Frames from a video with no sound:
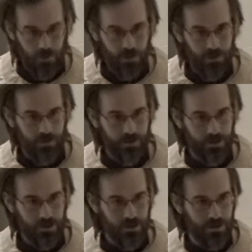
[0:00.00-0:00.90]
will
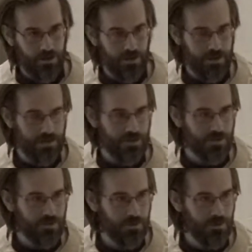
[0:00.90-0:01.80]
assure you this is
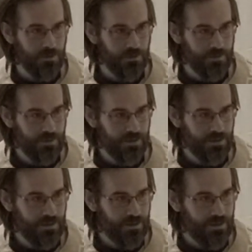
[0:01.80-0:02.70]
true.
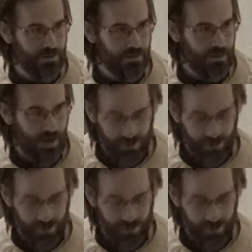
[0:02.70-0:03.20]
I